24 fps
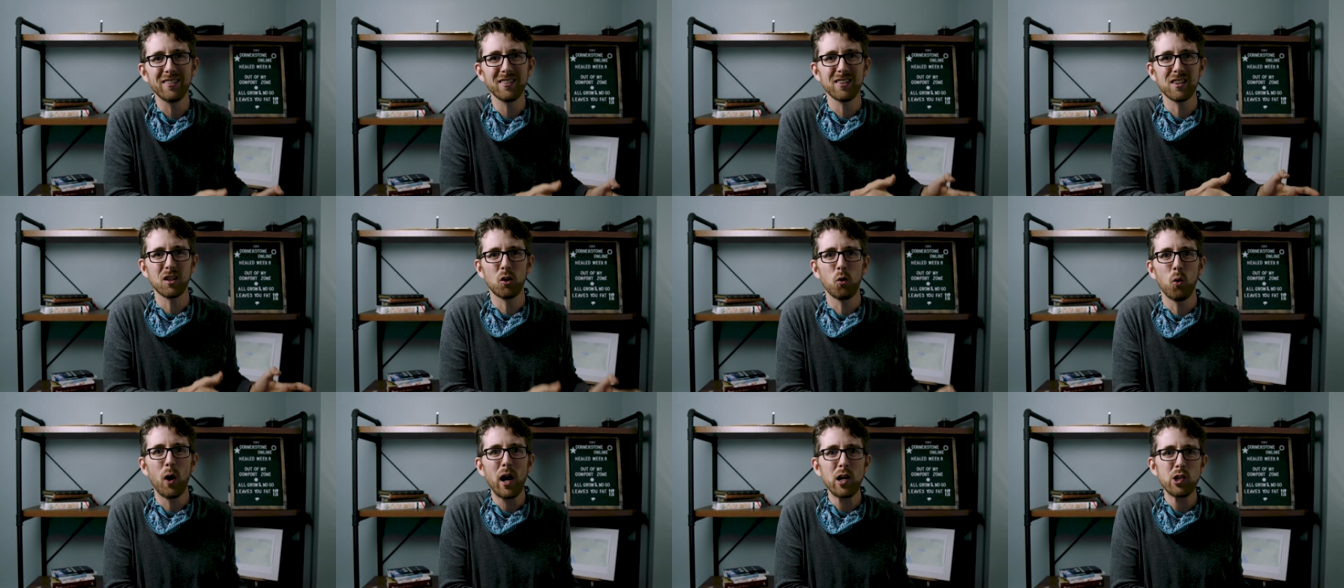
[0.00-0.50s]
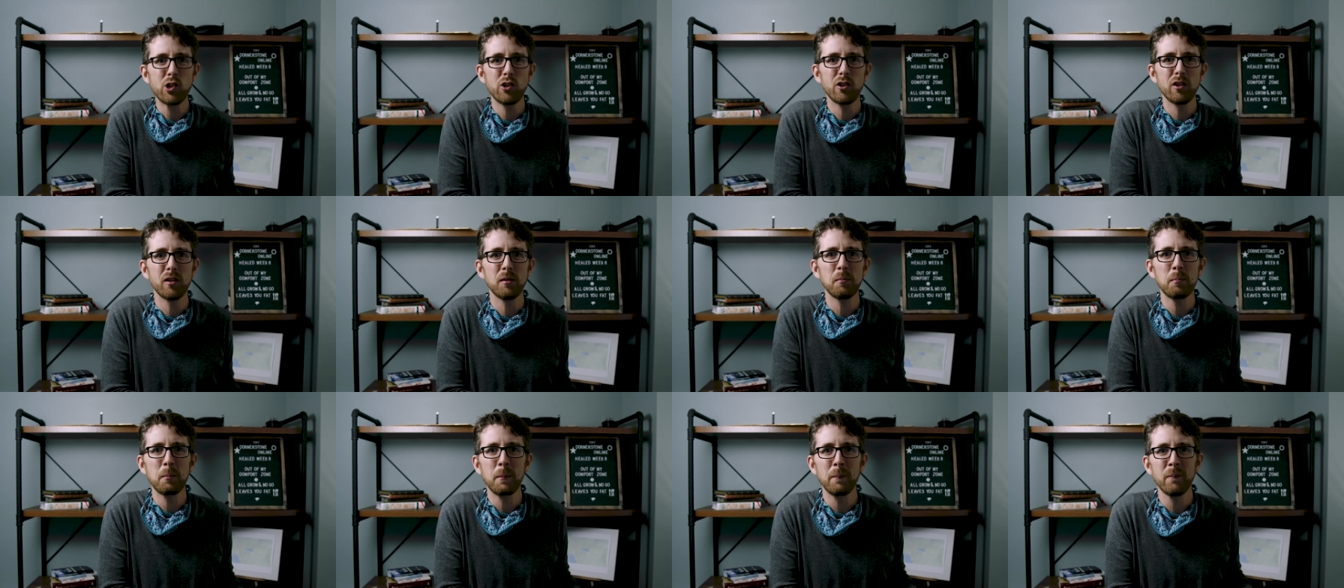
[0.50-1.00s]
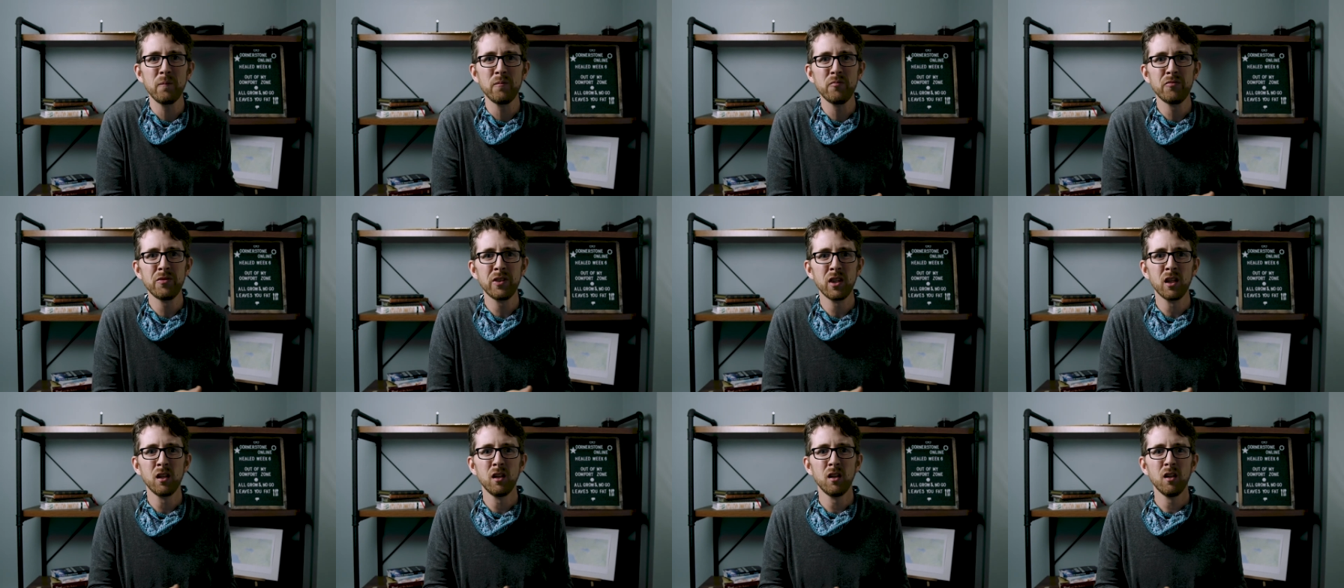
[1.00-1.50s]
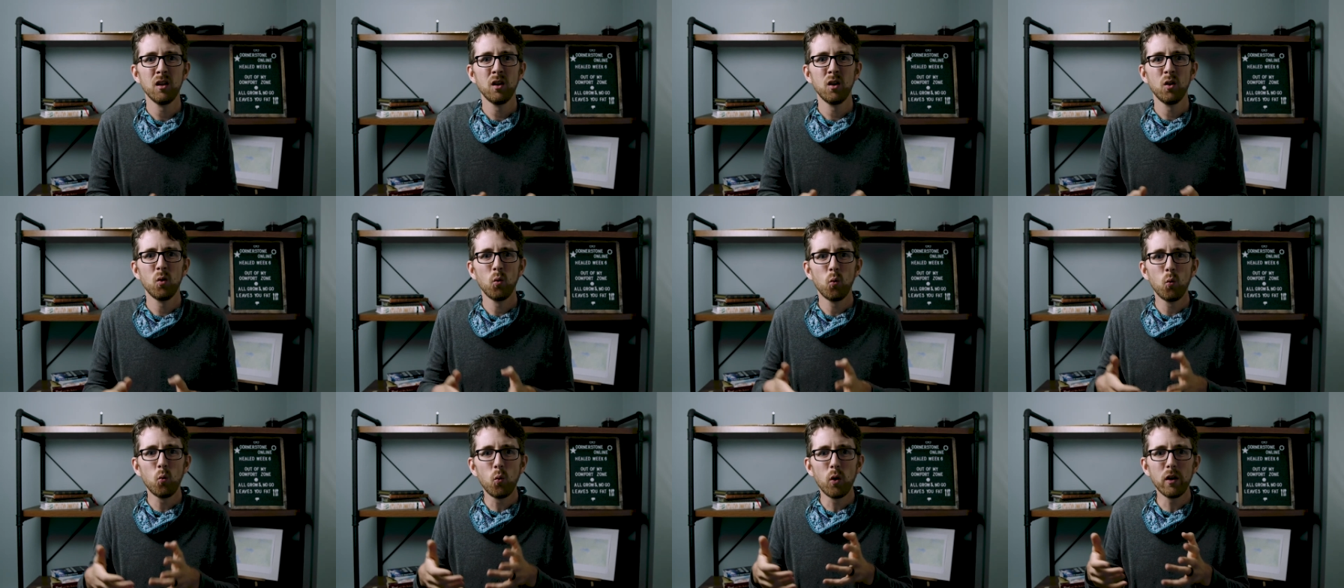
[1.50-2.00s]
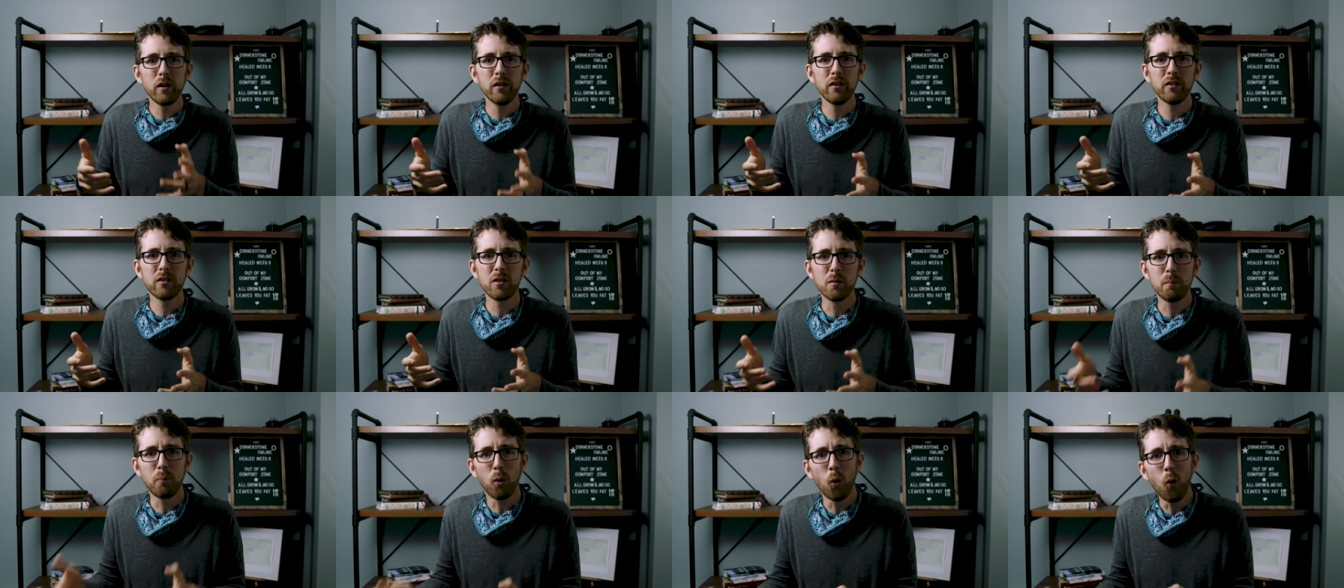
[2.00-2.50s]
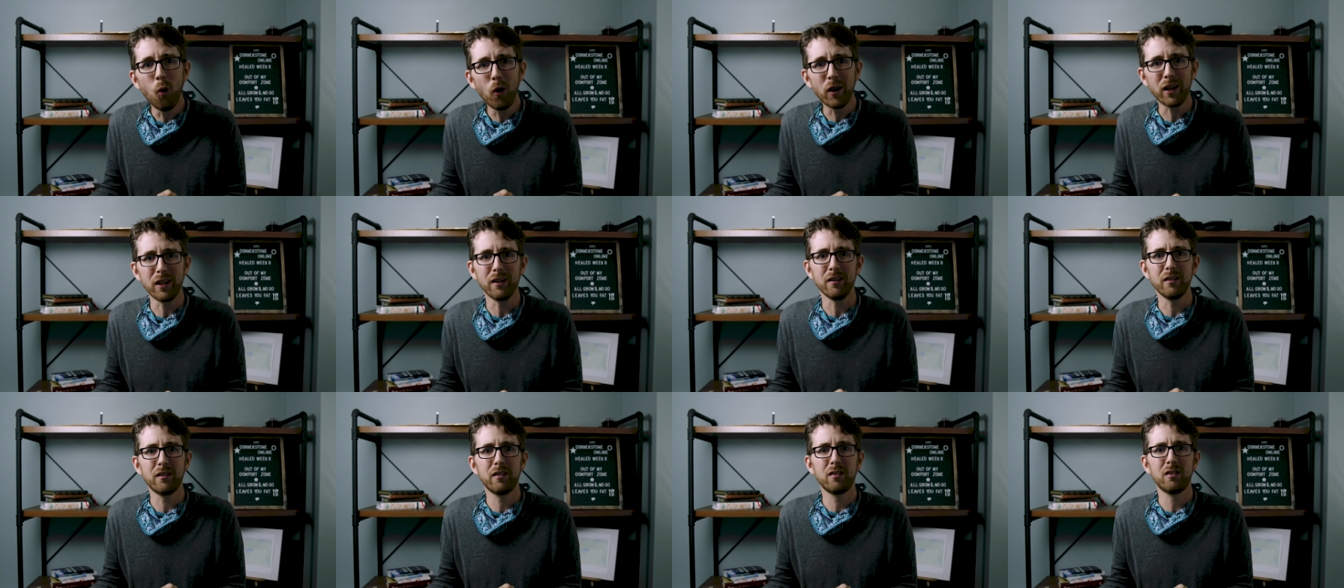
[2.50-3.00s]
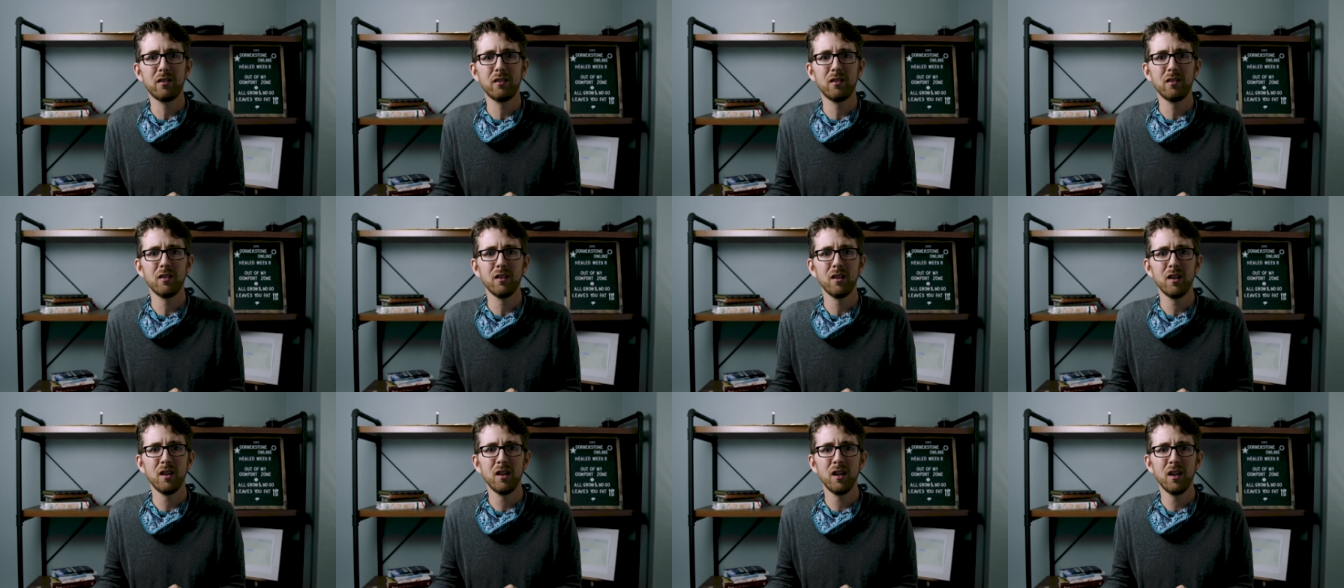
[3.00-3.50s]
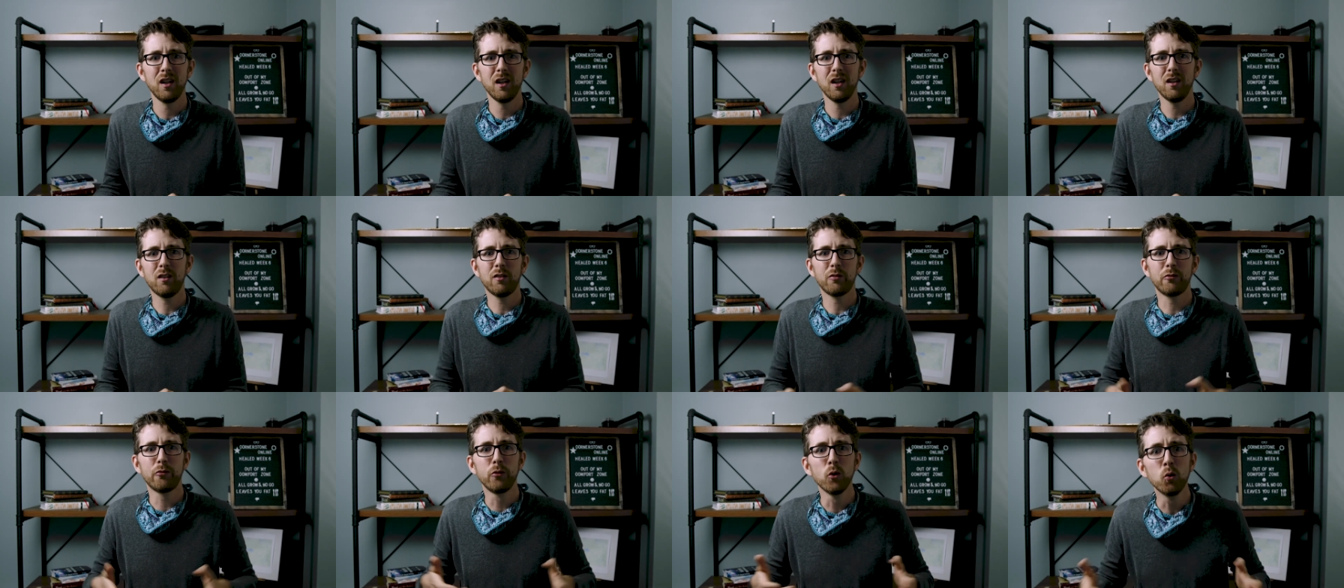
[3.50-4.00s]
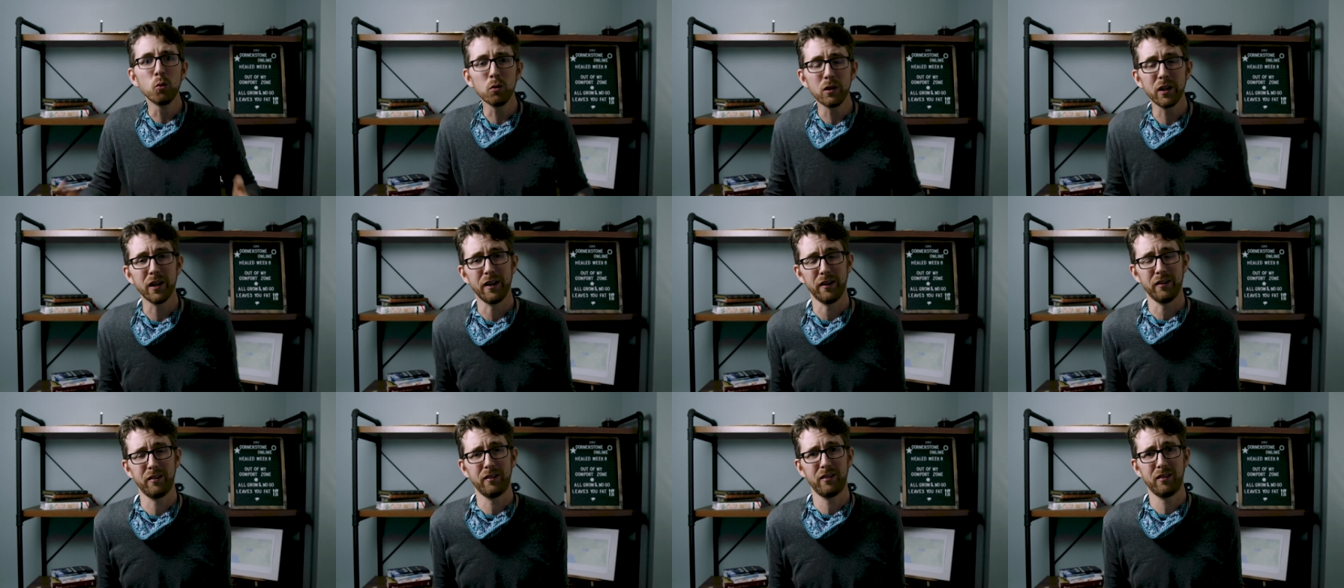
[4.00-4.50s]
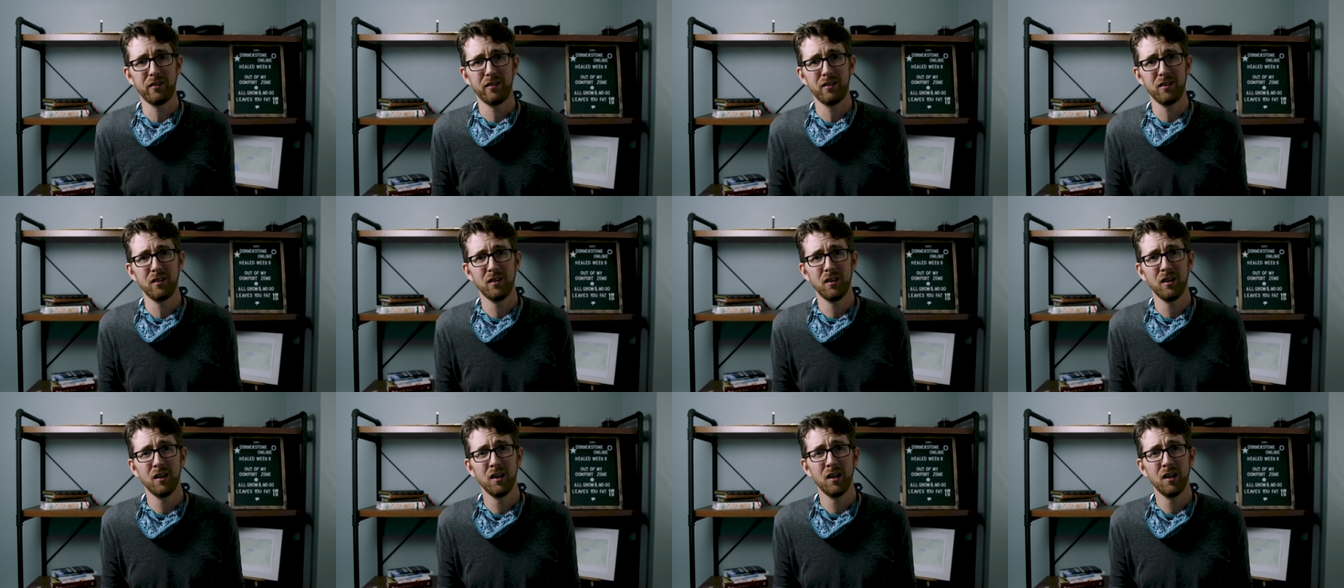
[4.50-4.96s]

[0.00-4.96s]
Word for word: ask the question, what is the point? It's fruitless.